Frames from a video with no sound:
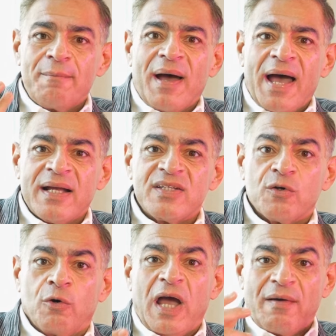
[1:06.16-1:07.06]
bags,
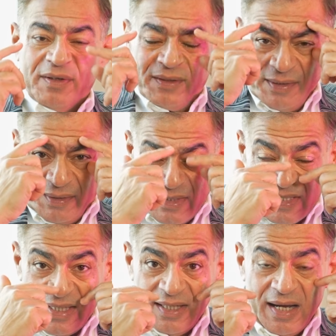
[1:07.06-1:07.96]
or you have redundant
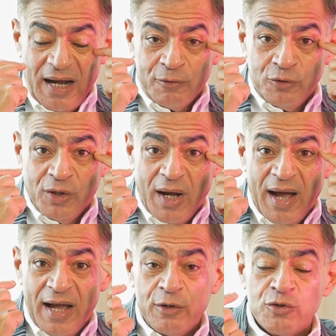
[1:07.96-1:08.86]
skin around your
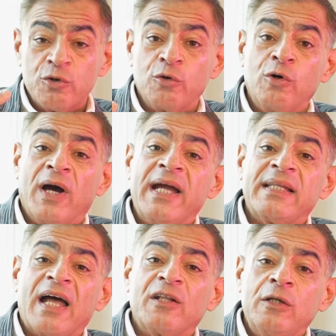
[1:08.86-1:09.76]
eye, you should go
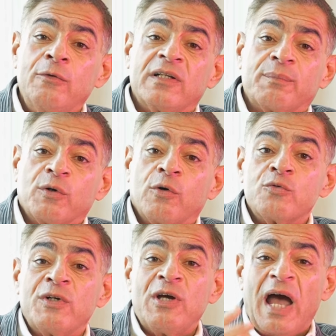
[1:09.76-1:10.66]
ahead and do it
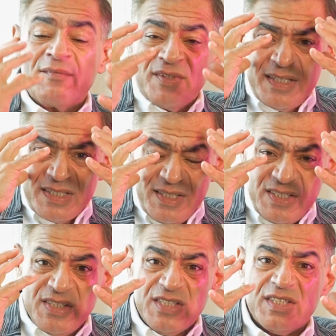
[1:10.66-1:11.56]
because when you have this,
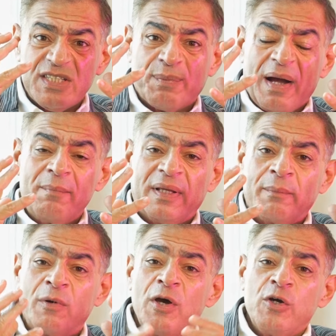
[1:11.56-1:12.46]
this, this, this
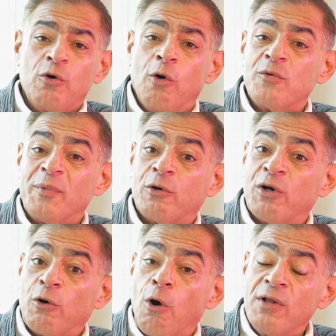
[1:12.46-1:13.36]
problem, you always be
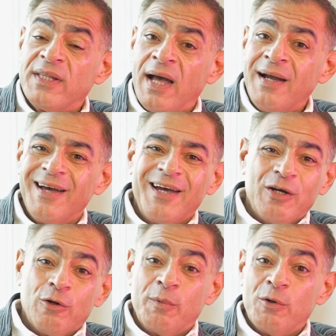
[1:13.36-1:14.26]
looking older,
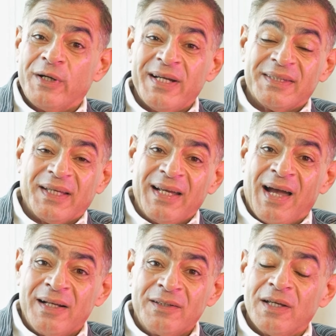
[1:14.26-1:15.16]
you'll be looking
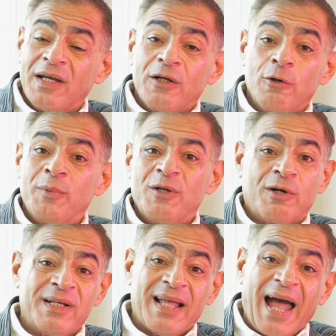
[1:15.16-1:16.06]
tired, you'll be
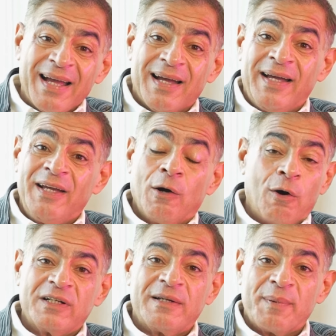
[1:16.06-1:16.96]
looking angry
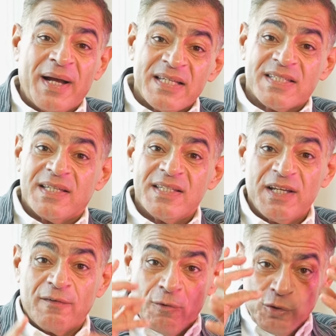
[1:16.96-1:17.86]
or depressed.
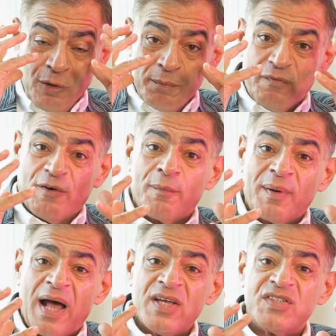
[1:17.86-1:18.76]
Therefore, doing
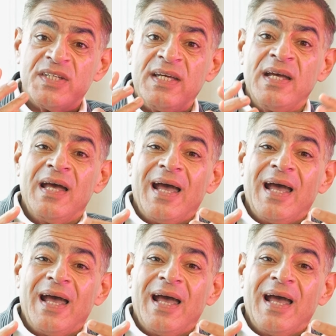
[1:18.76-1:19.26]
blepharoplasty